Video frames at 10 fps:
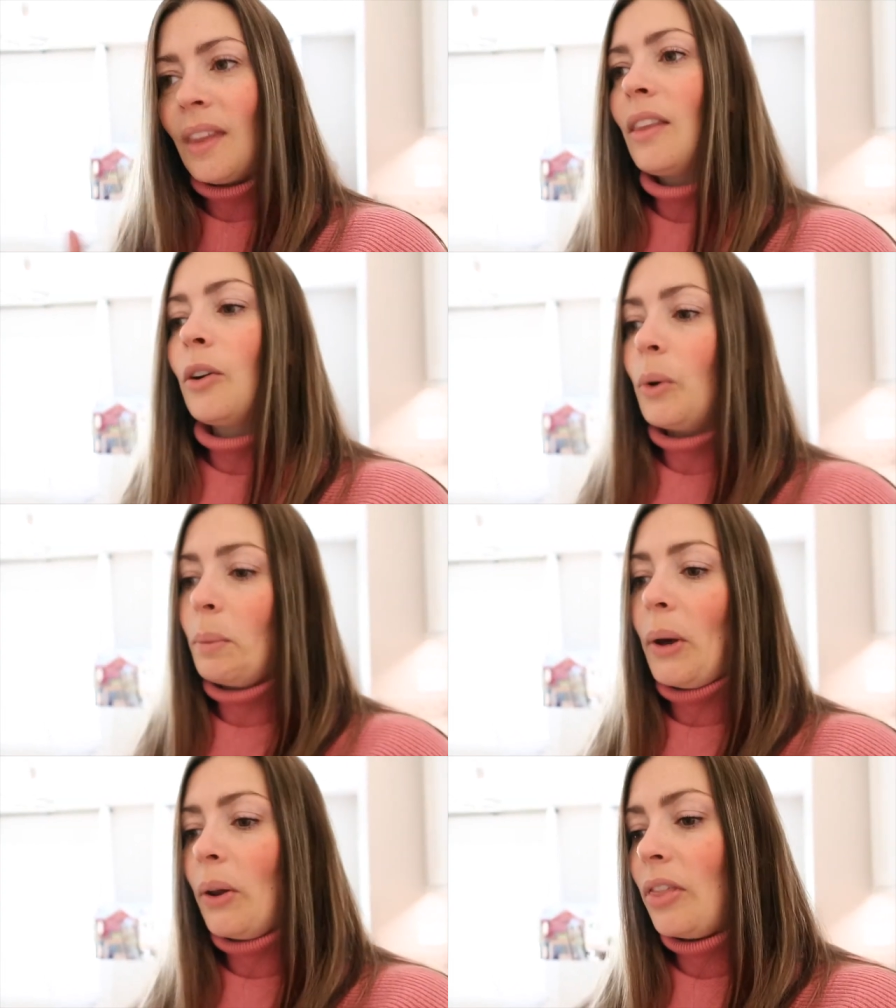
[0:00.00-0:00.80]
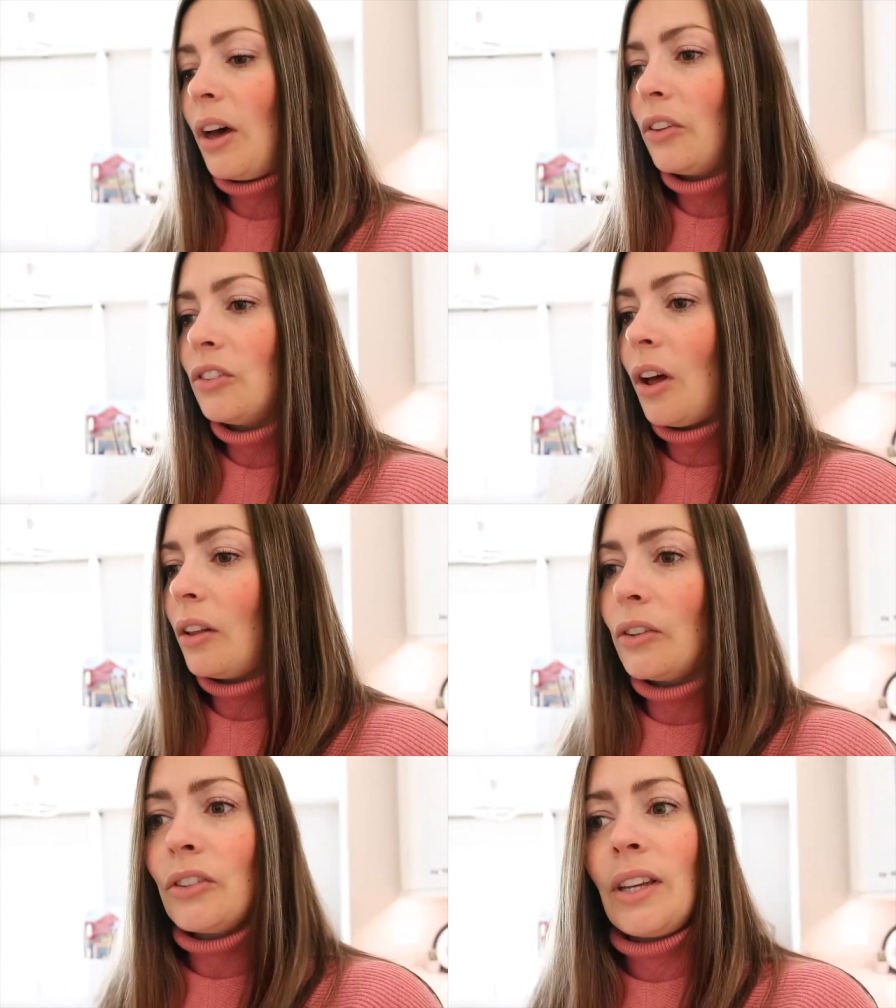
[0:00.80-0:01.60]
they were about
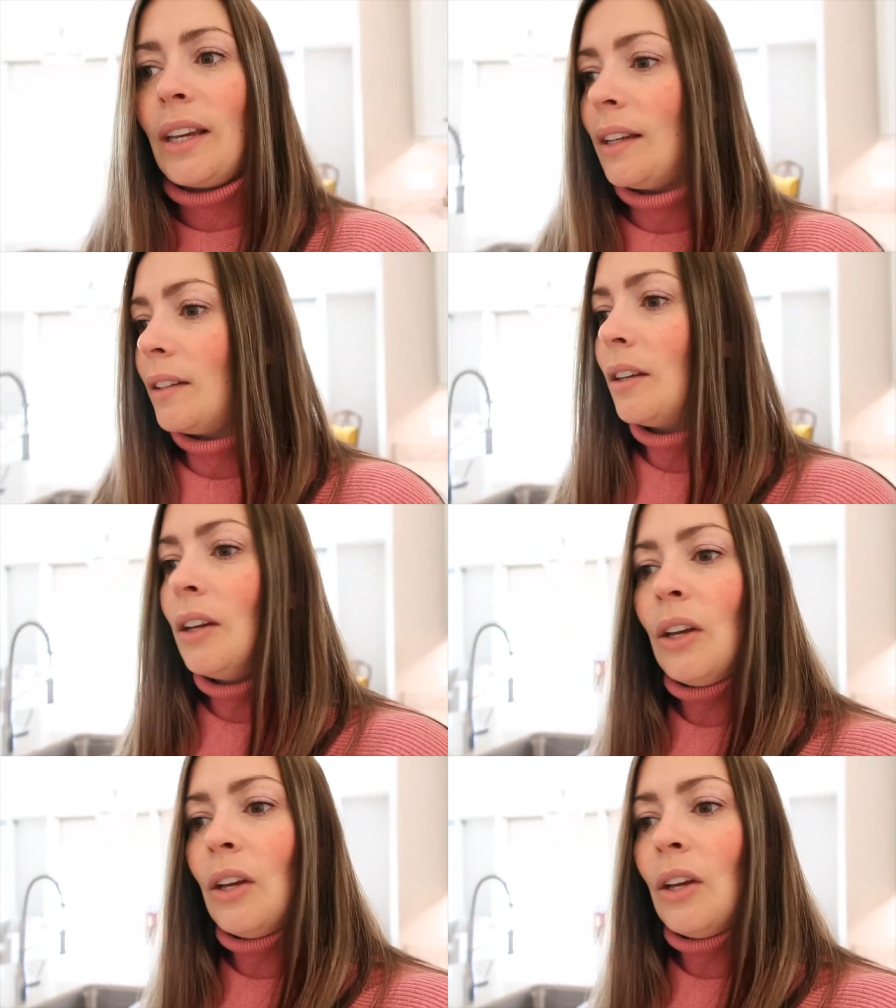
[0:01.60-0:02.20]
$1,000, and